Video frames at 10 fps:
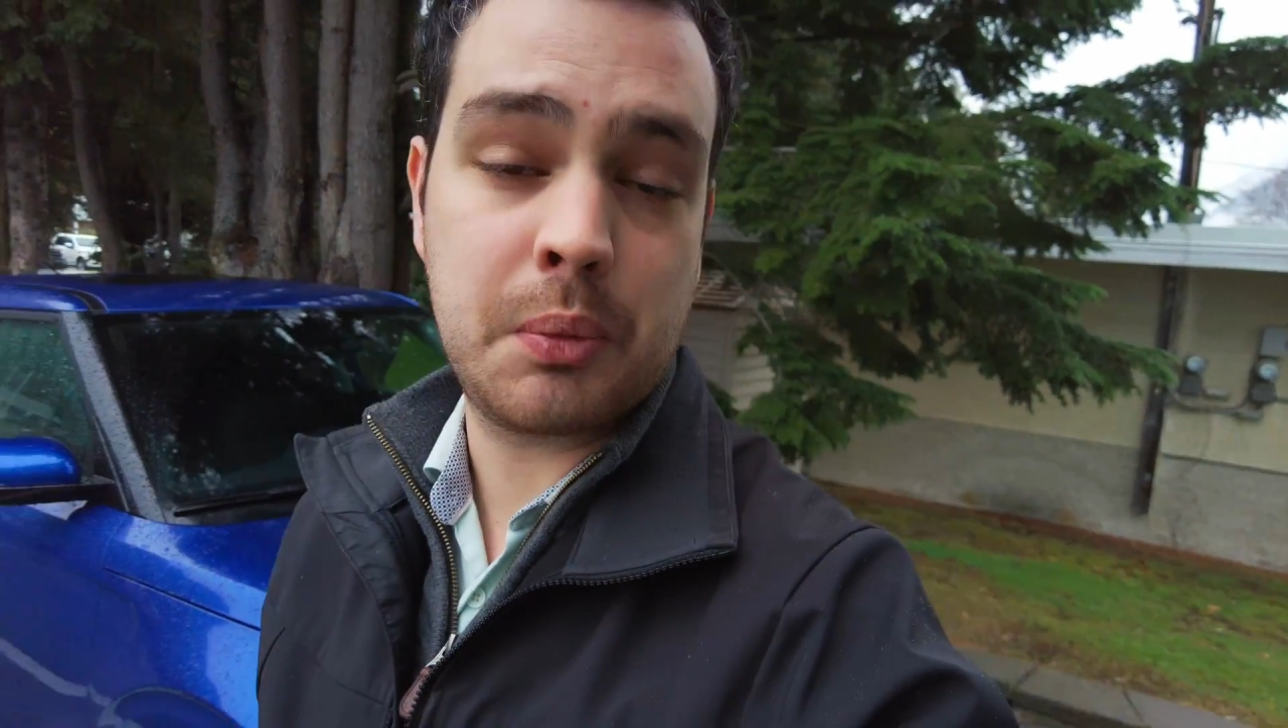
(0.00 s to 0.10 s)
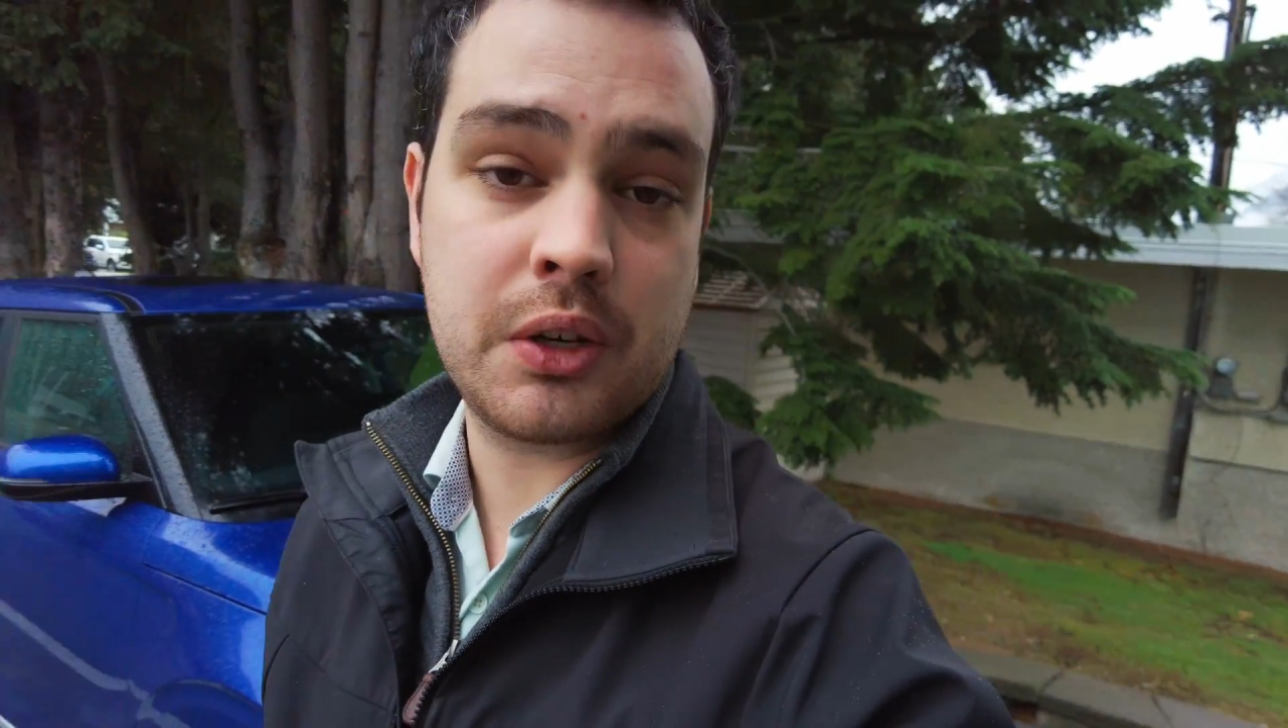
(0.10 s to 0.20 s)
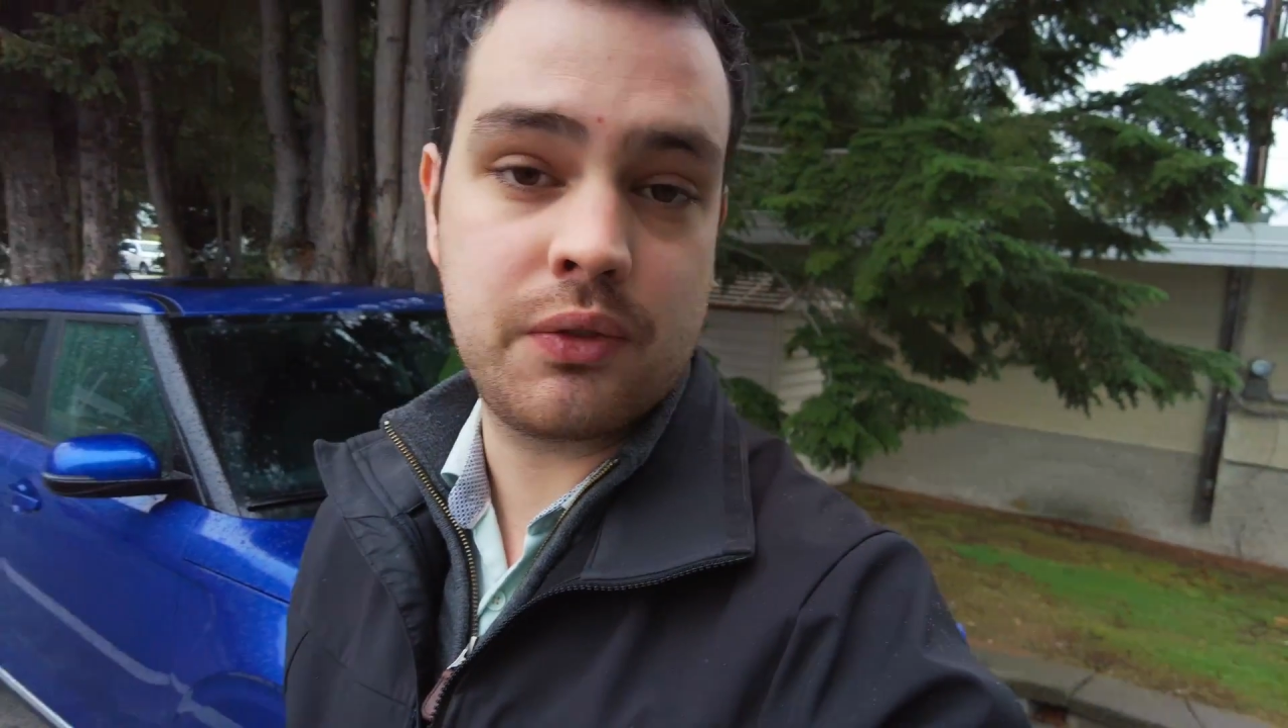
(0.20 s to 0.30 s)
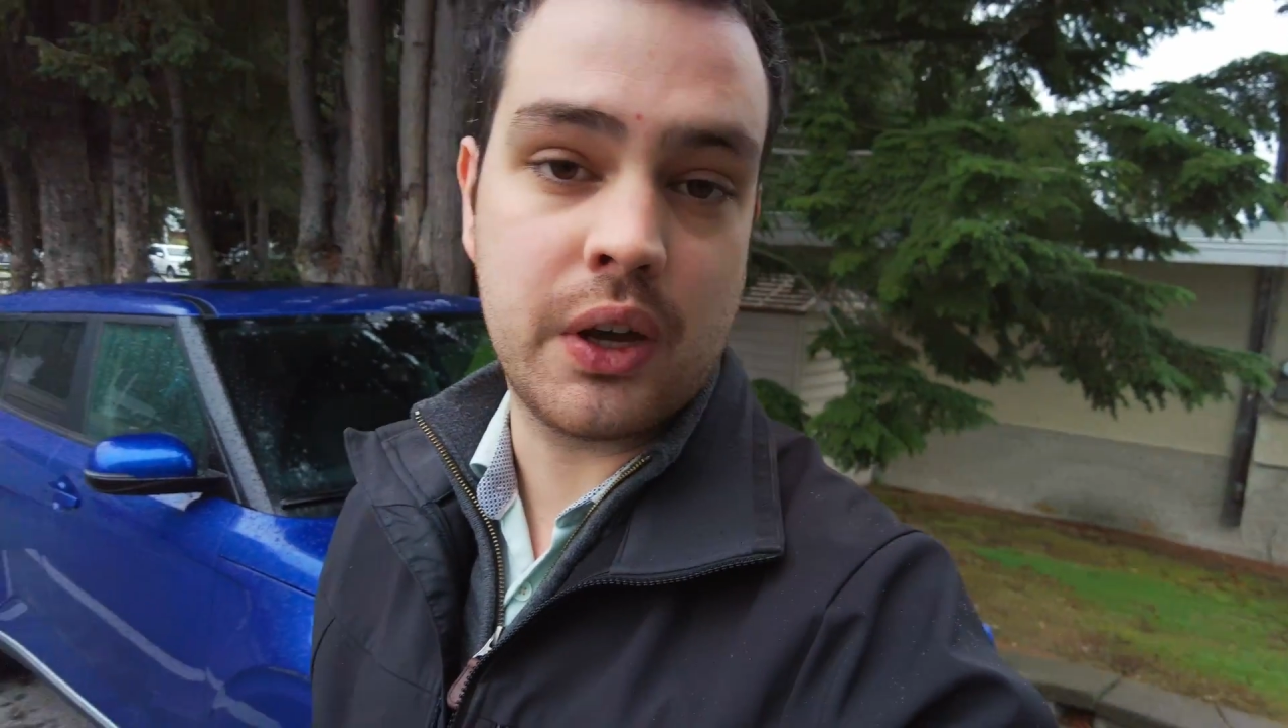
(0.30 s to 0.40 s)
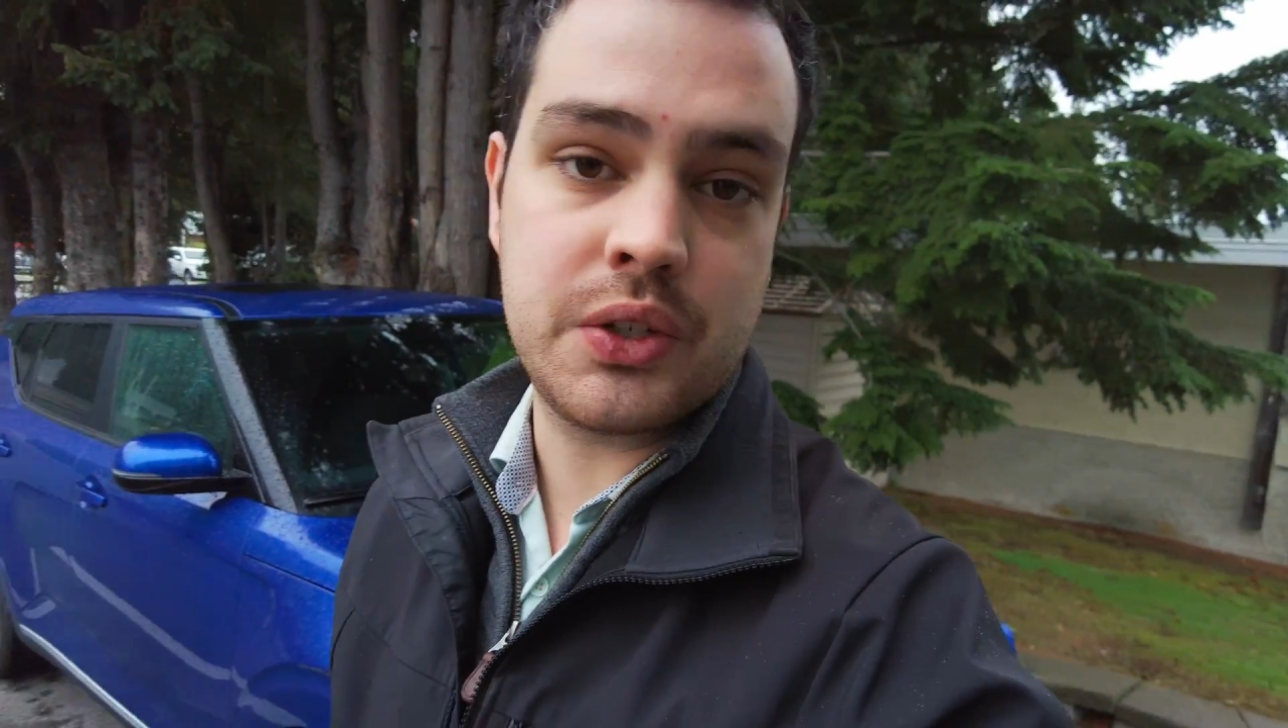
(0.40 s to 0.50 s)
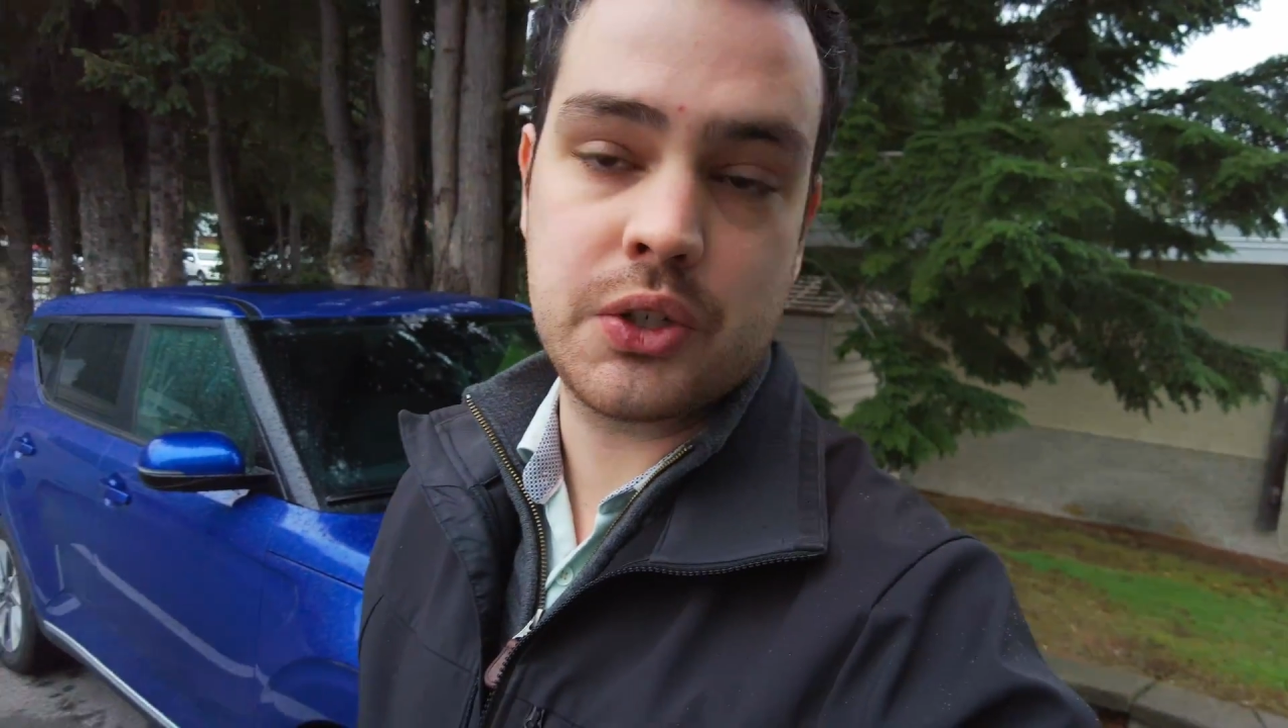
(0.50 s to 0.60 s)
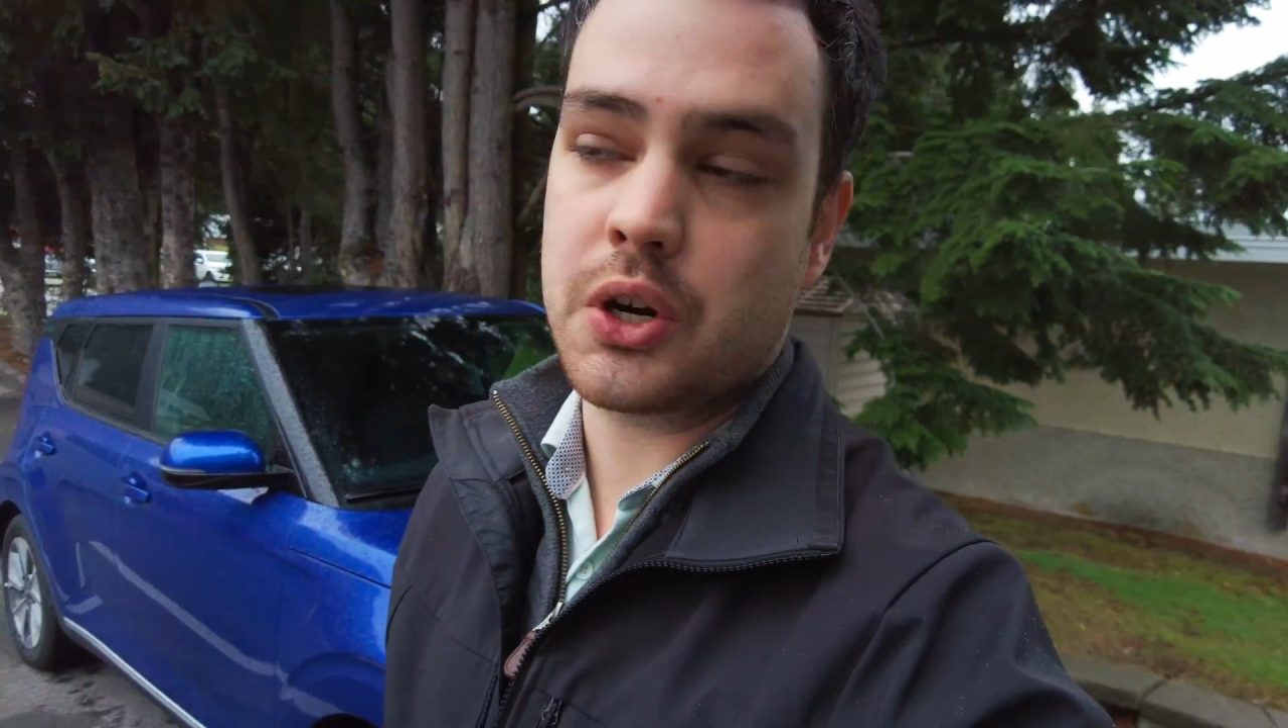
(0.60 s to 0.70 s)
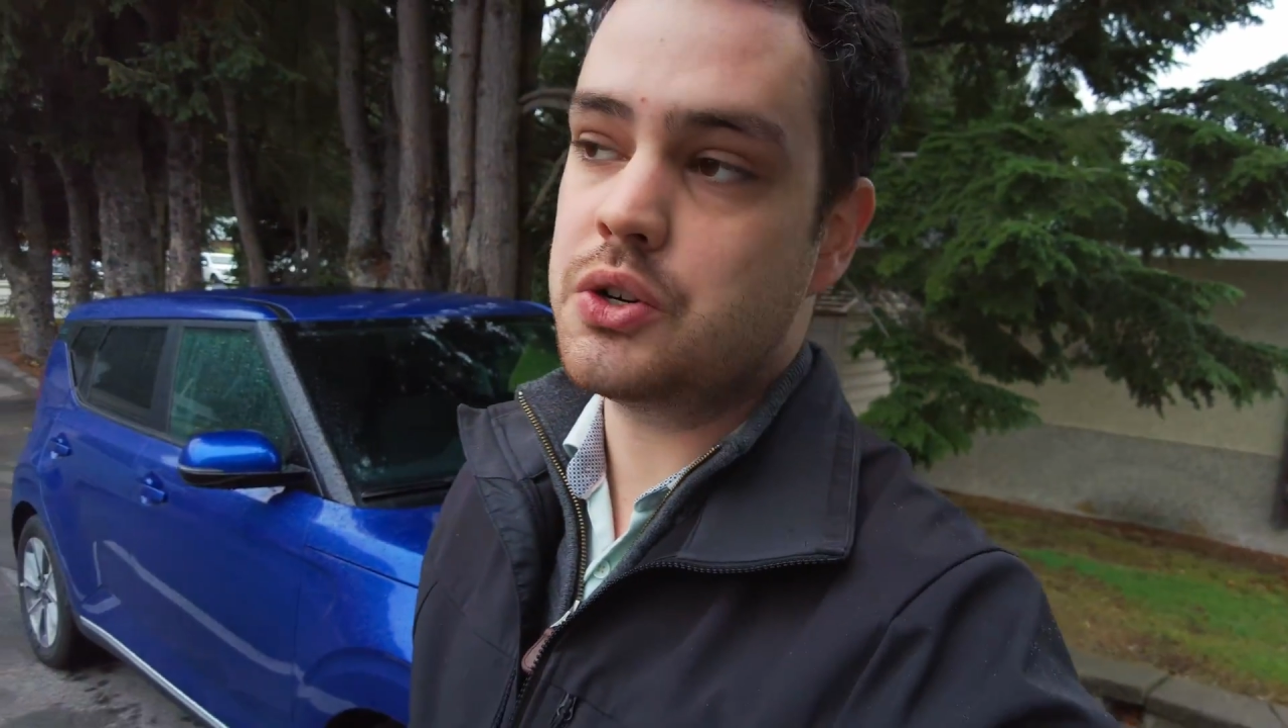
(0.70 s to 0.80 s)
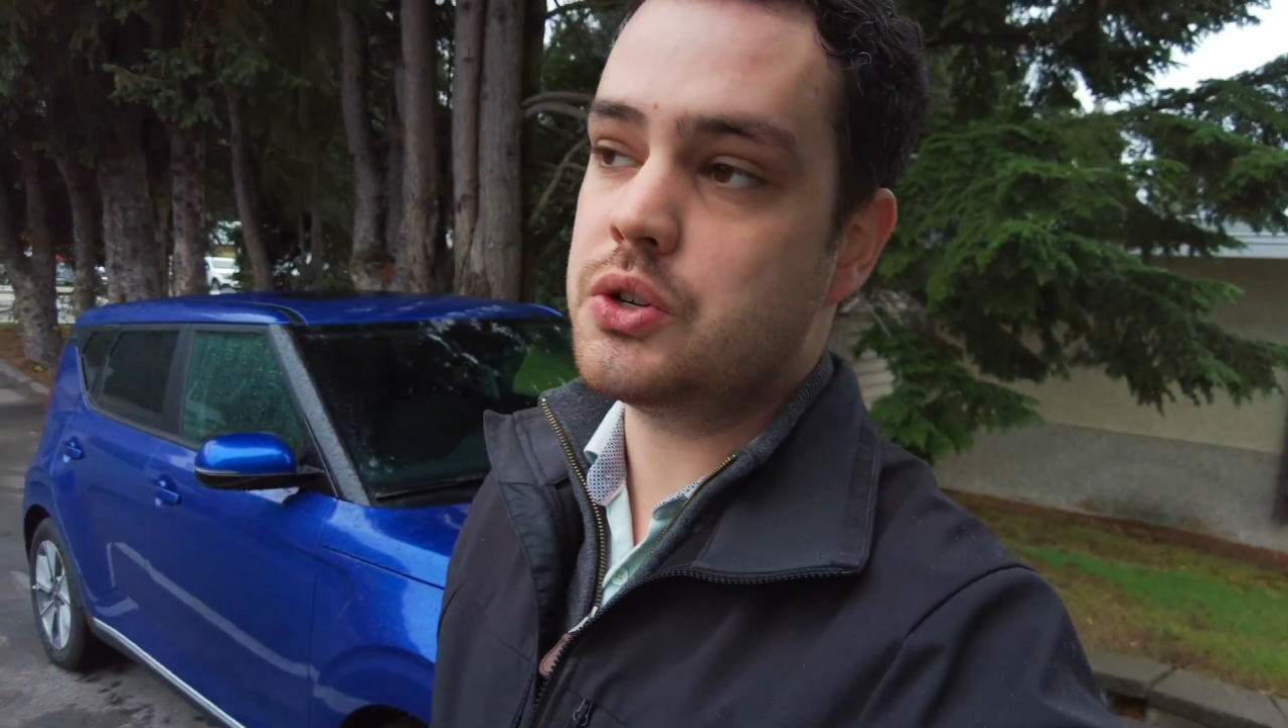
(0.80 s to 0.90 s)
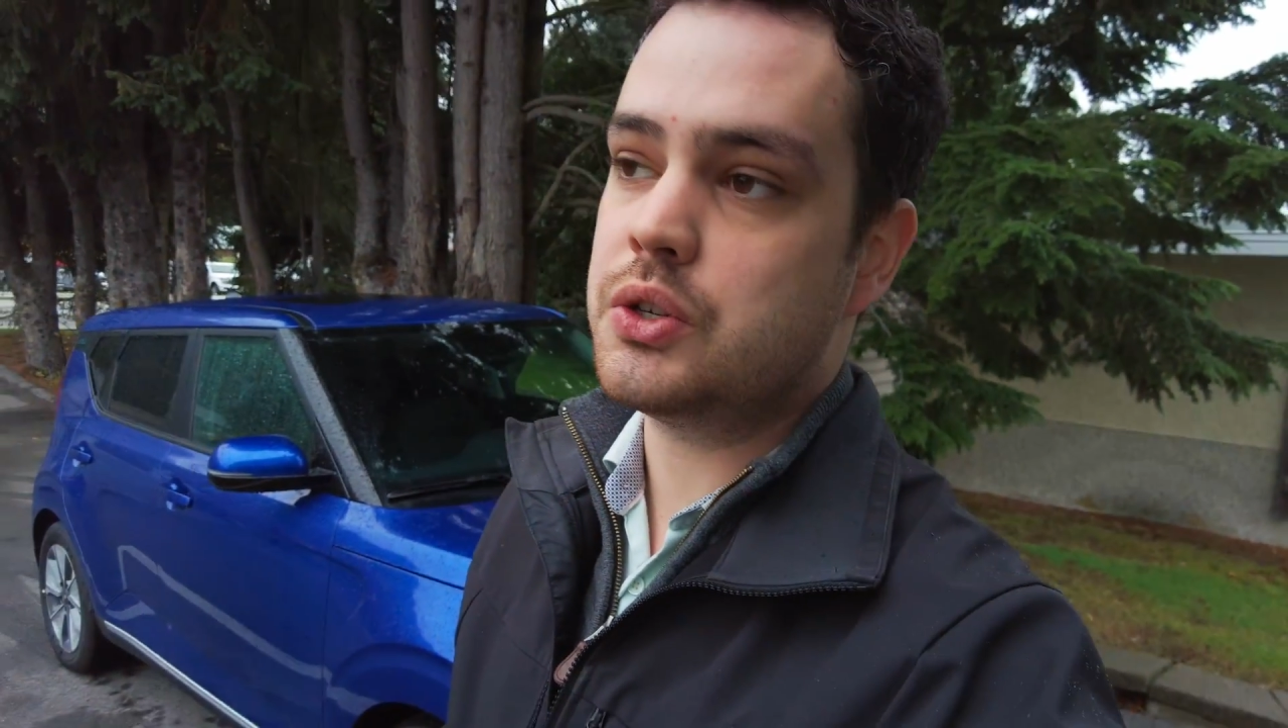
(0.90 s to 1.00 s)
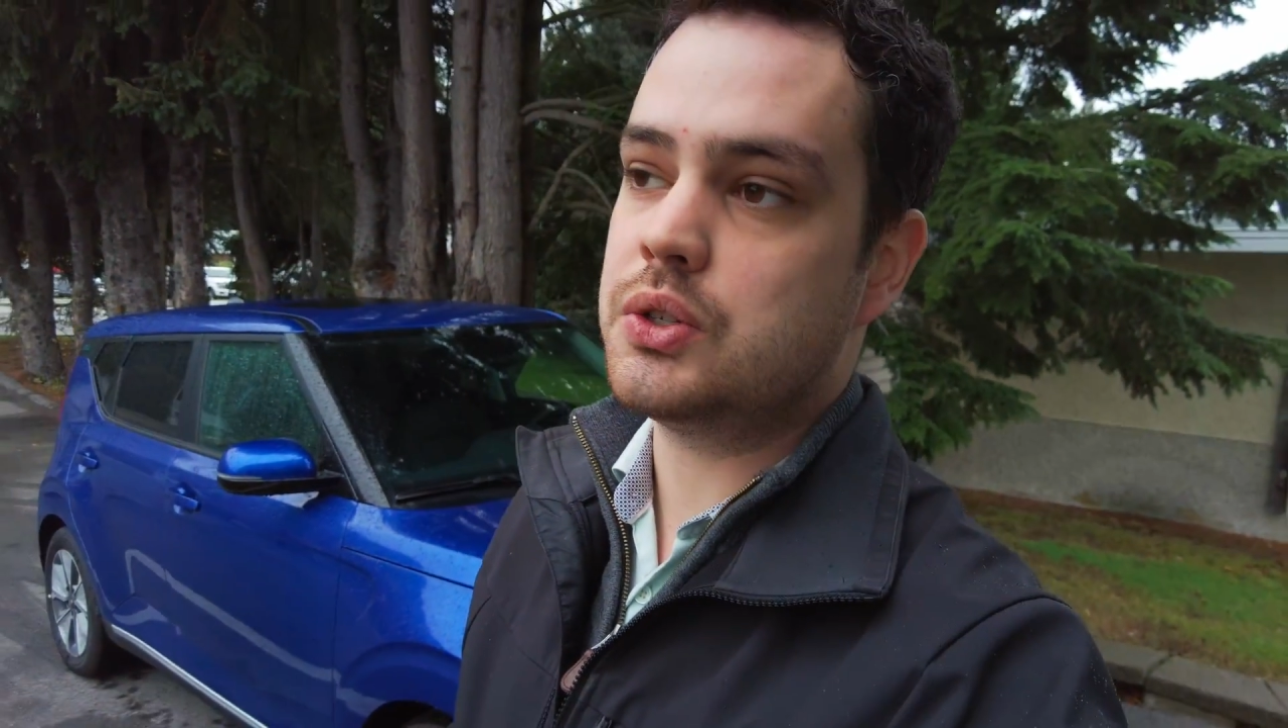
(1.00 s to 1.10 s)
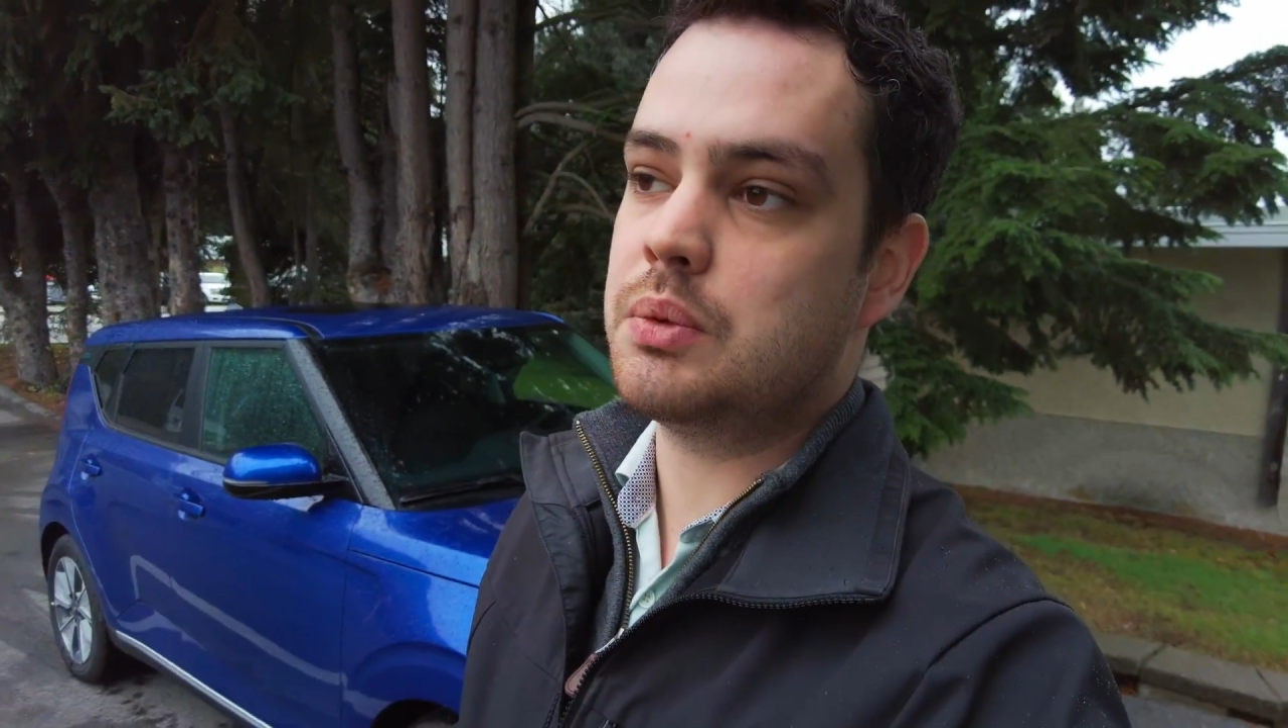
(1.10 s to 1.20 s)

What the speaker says: big fancy chargers you